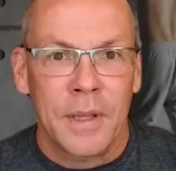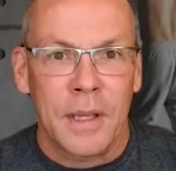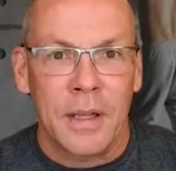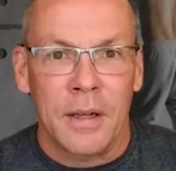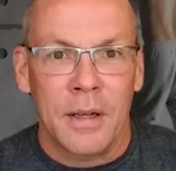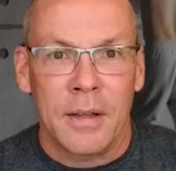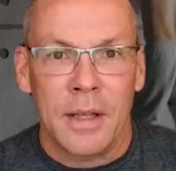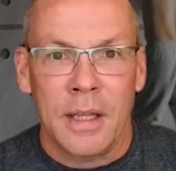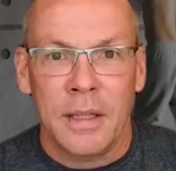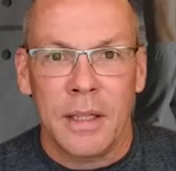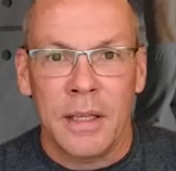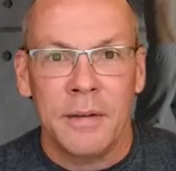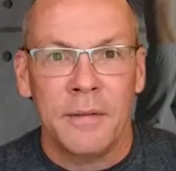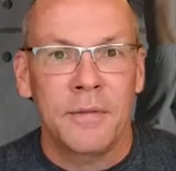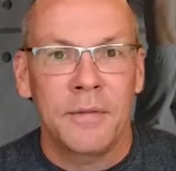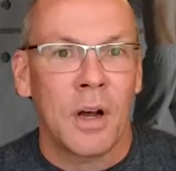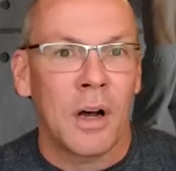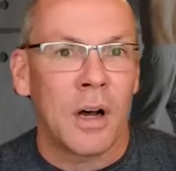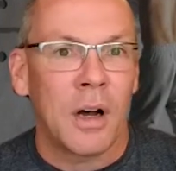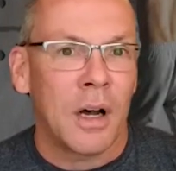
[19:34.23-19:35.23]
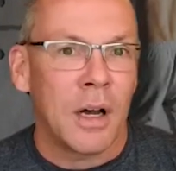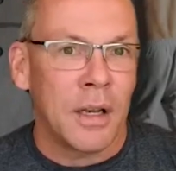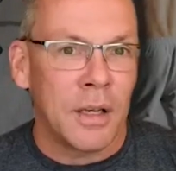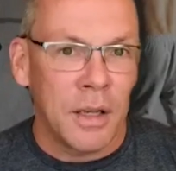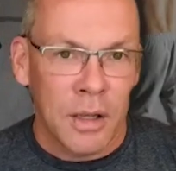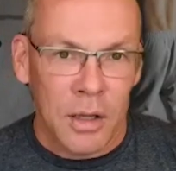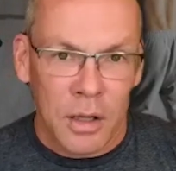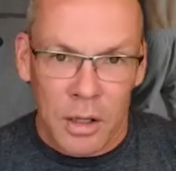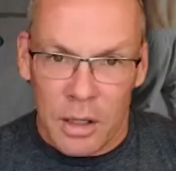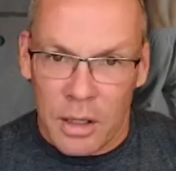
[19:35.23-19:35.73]
You know, they lived
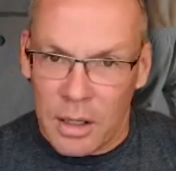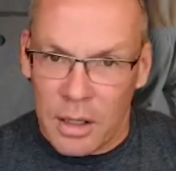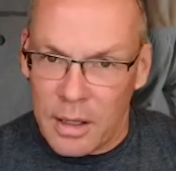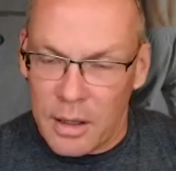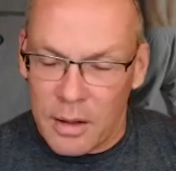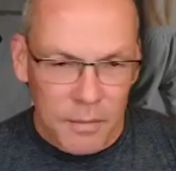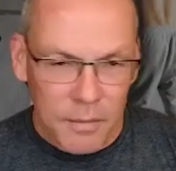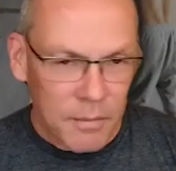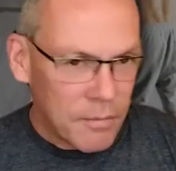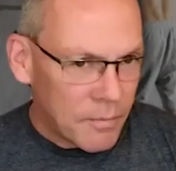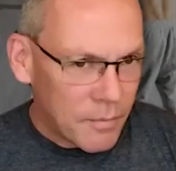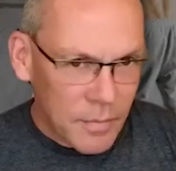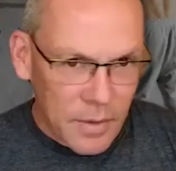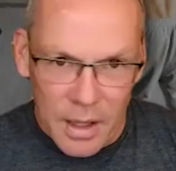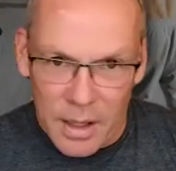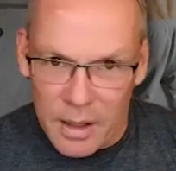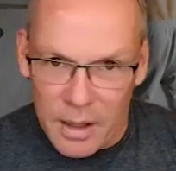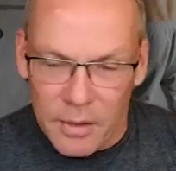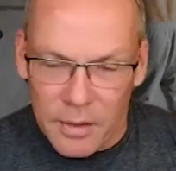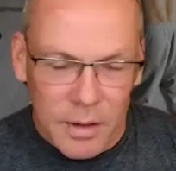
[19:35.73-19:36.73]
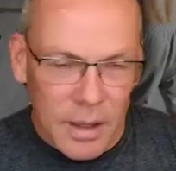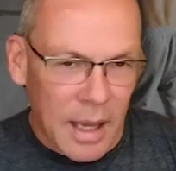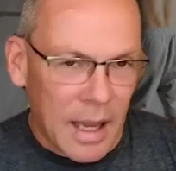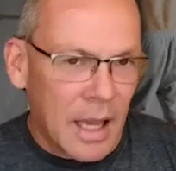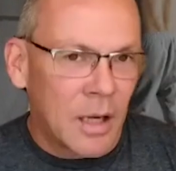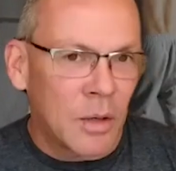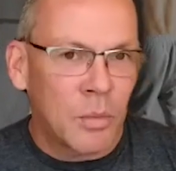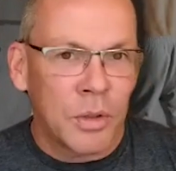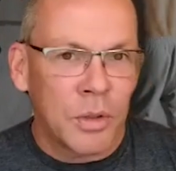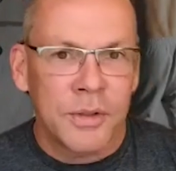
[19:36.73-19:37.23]
on
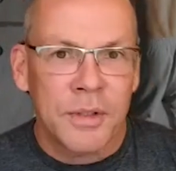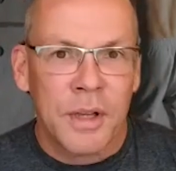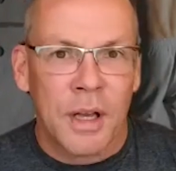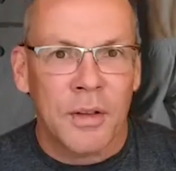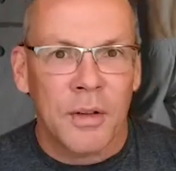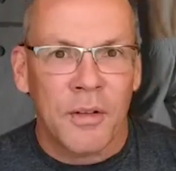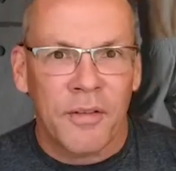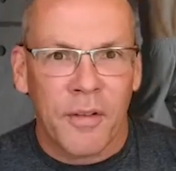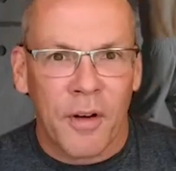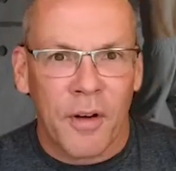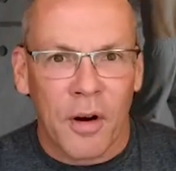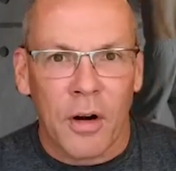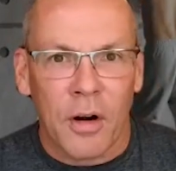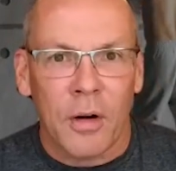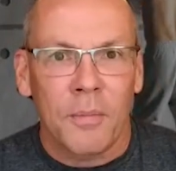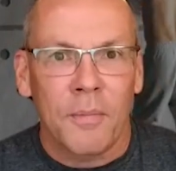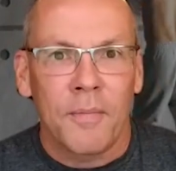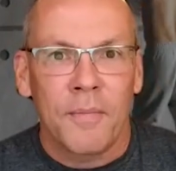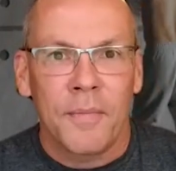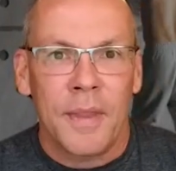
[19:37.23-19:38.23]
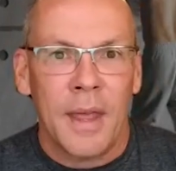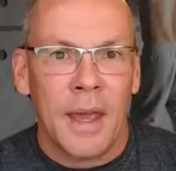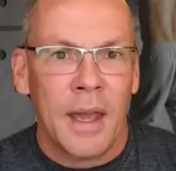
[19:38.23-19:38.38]
the animals on the farm.